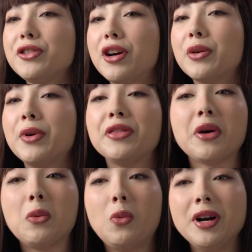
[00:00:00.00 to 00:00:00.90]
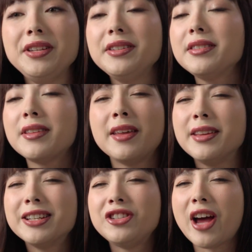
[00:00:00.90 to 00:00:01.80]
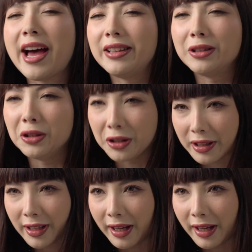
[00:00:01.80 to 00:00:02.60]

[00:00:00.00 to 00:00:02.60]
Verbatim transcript: start with, what does getting a chat look